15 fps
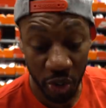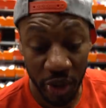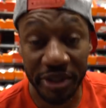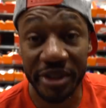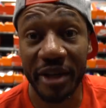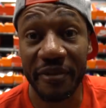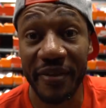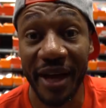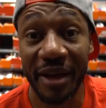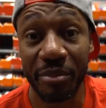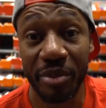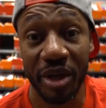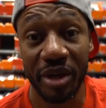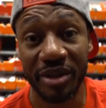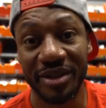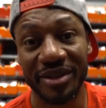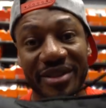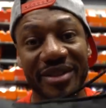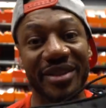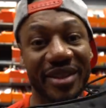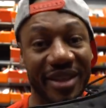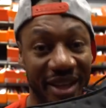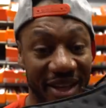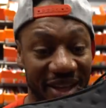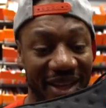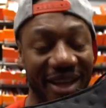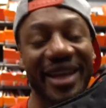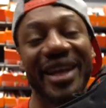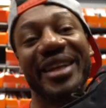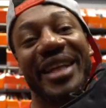look what else I found, bro.
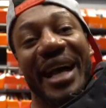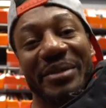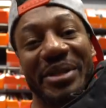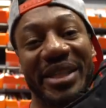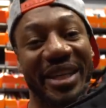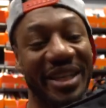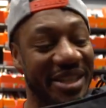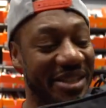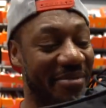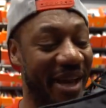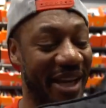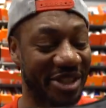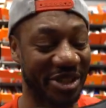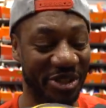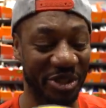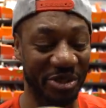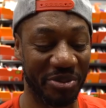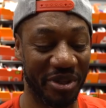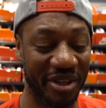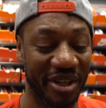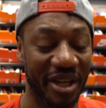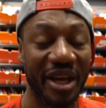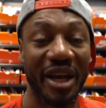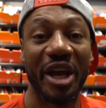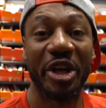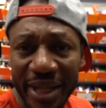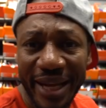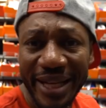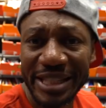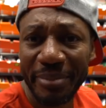Nah, I'm just kidding. These are my shoes, bro.
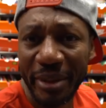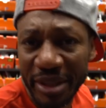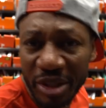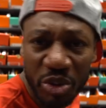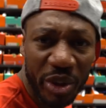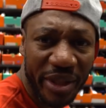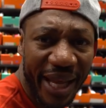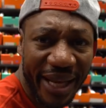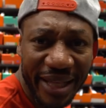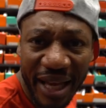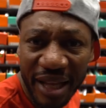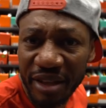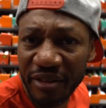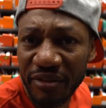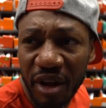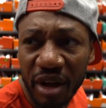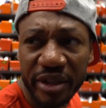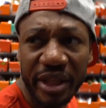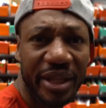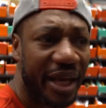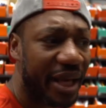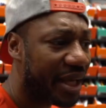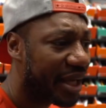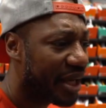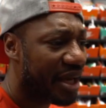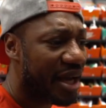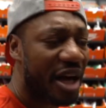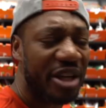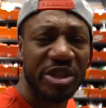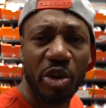So I didn't expect to do a Nike outlet vlog today.
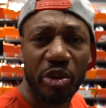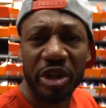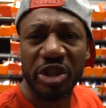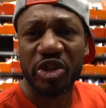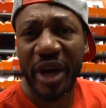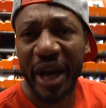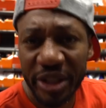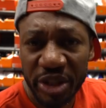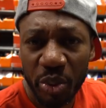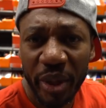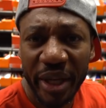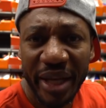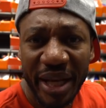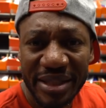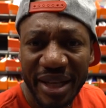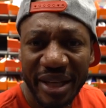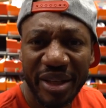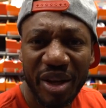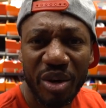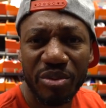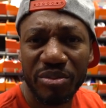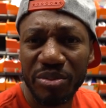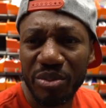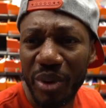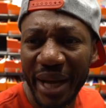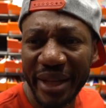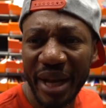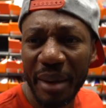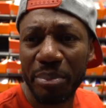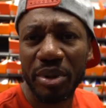I was throwing the trash away and I was like, yo,
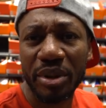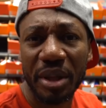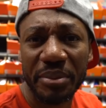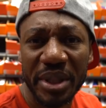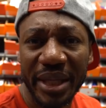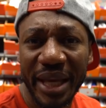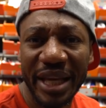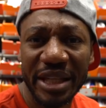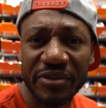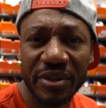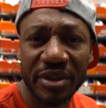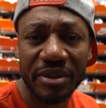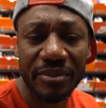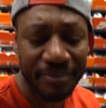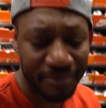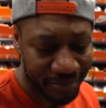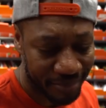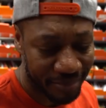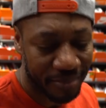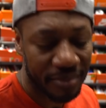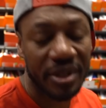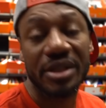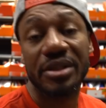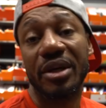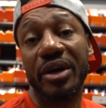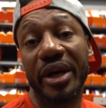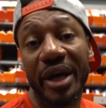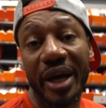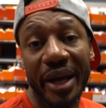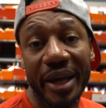why not pull up to Gainesville? So
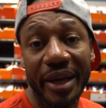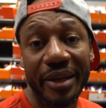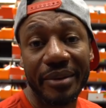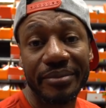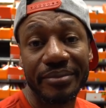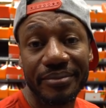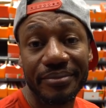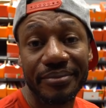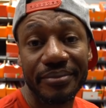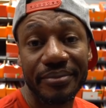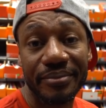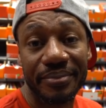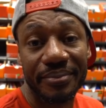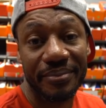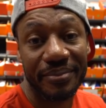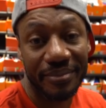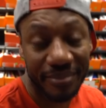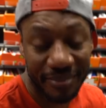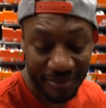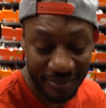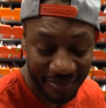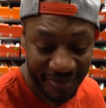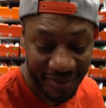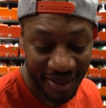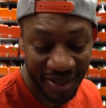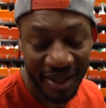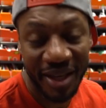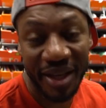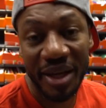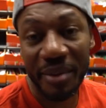here I am.
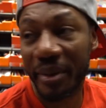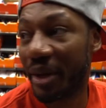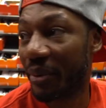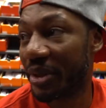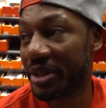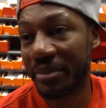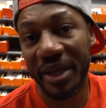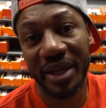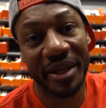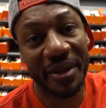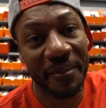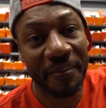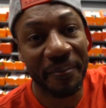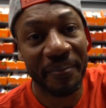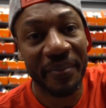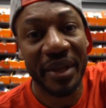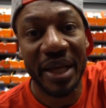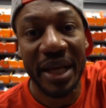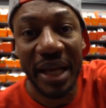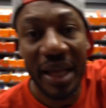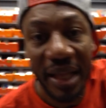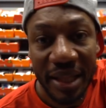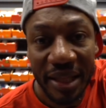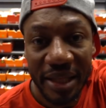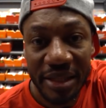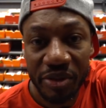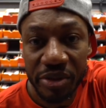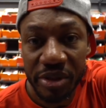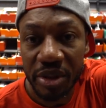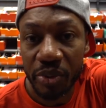But anyways, man, let's
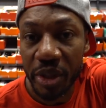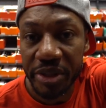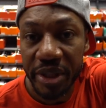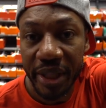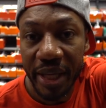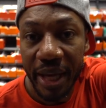go and see what else they